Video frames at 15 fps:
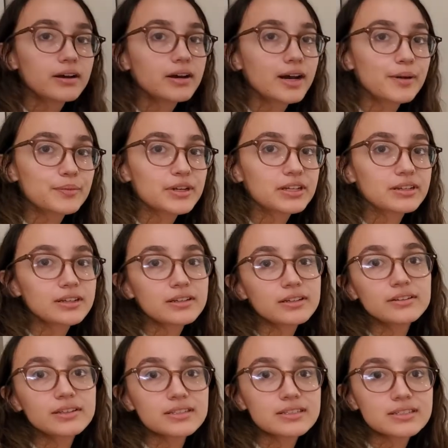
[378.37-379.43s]

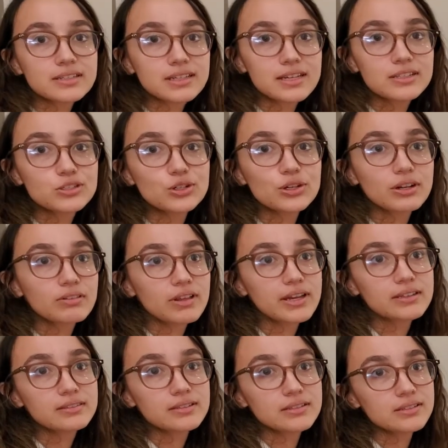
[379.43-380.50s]
the kids are gonna
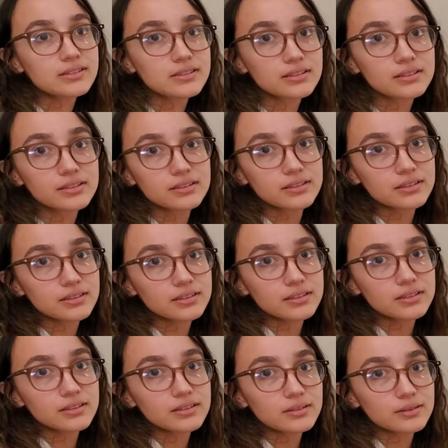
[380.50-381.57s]
like this
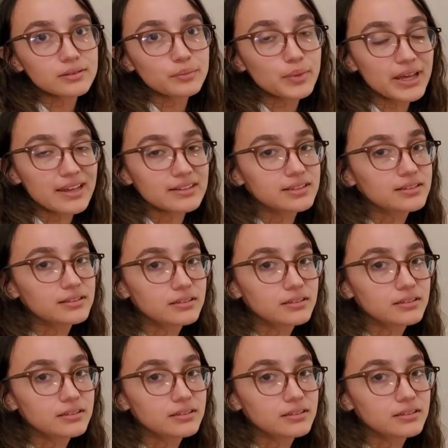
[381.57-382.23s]
pet.